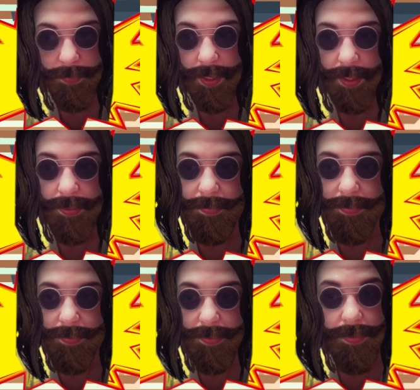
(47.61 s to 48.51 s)

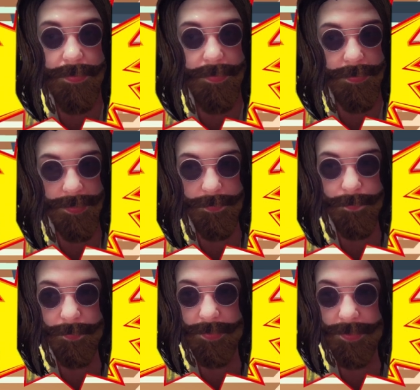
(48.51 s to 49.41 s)
He then
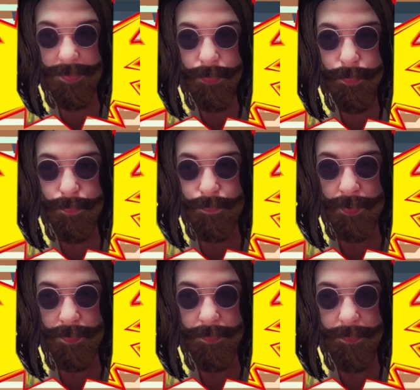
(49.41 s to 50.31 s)
began to
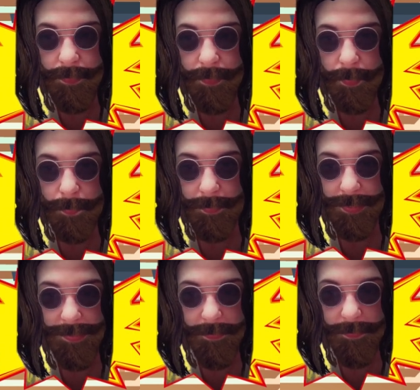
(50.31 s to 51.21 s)
fondle her
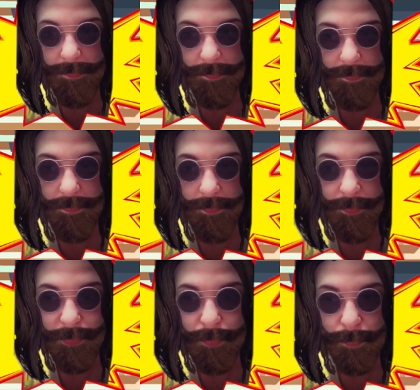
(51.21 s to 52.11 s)
breasts.
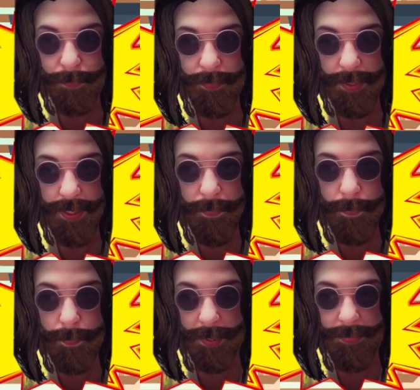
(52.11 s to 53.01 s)
Do you know
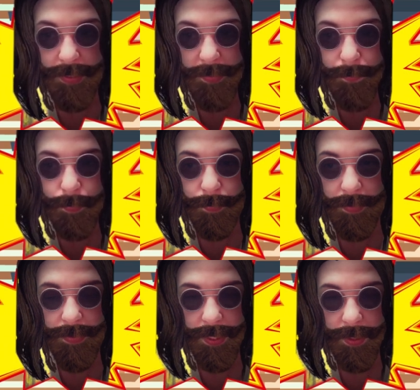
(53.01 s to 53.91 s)
what I am doing
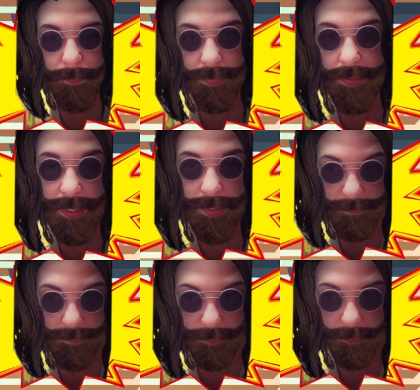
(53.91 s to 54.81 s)
now? he
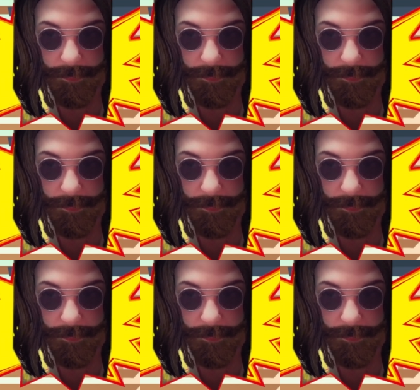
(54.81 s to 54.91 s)
asked.